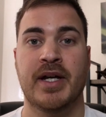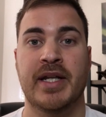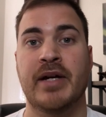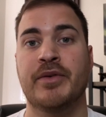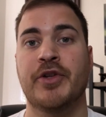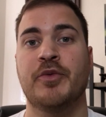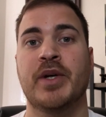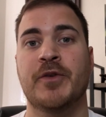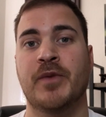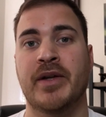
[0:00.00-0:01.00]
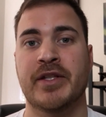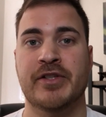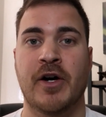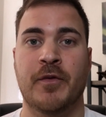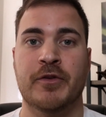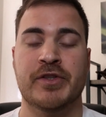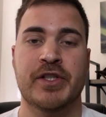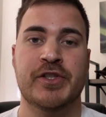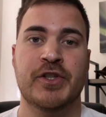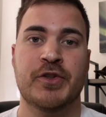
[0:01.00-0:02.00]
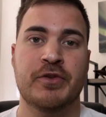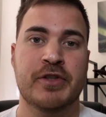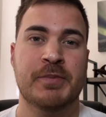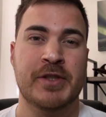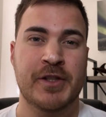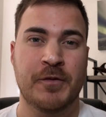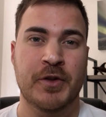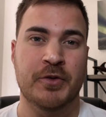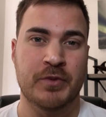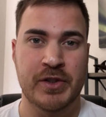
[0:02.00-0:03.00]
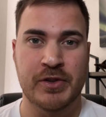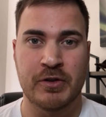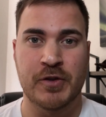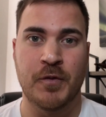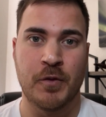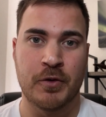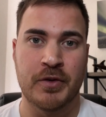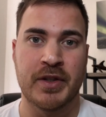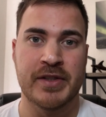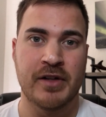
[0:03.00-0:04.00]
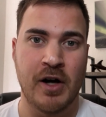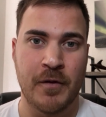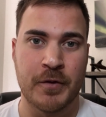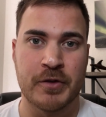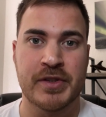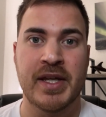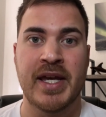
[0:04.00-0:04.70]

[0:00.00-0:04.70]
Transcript: Now, another way to find these offers is to do specific research for these offers.